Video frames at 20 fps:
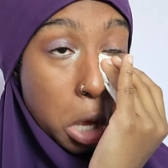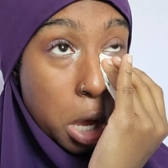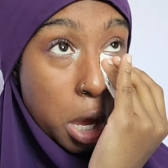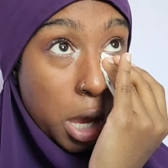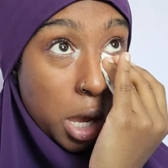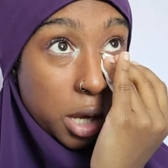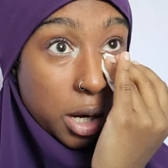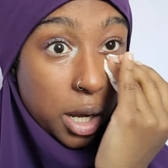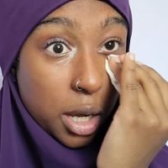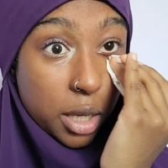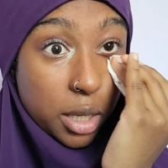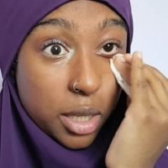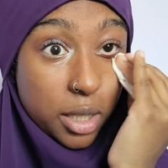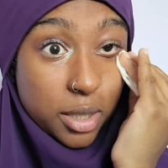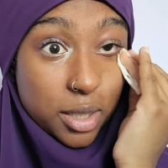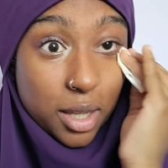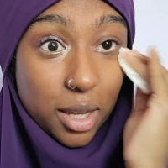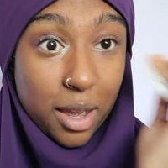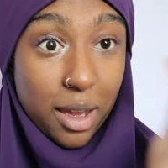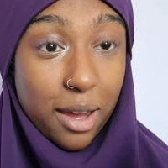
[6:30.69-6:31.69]
and I get
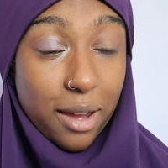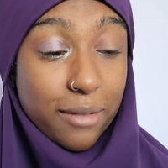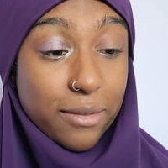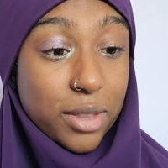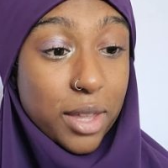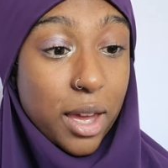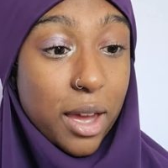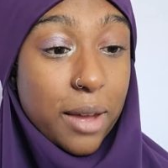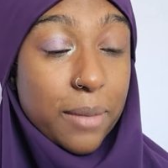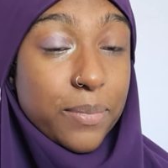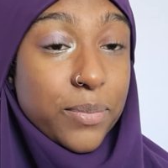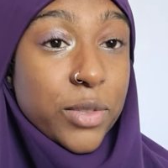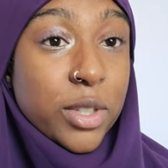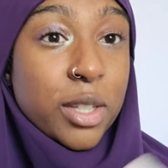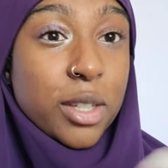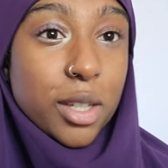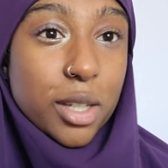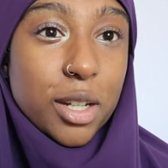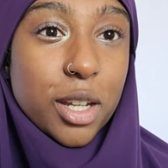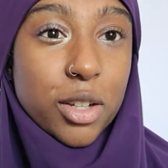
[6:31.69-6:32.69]
to have that
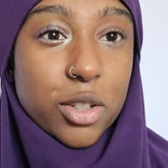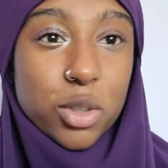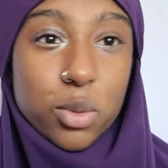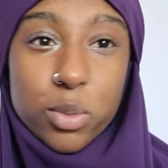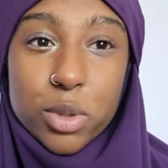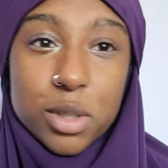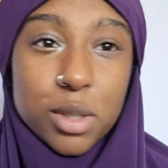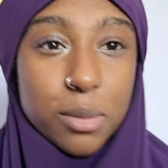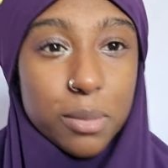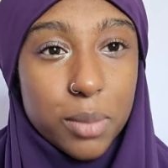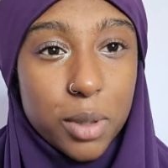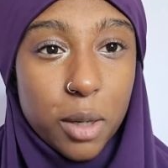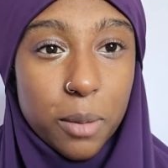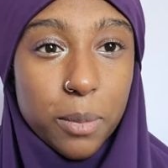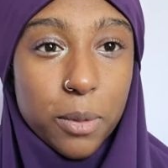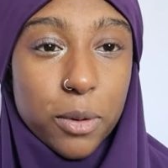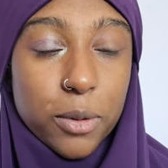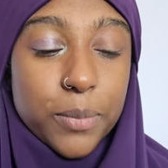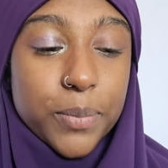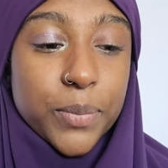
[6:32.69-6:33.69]
connection with some
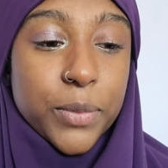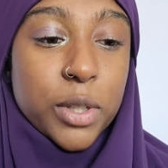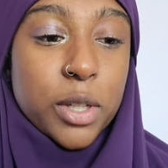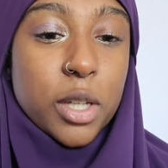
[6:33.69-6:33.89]
people.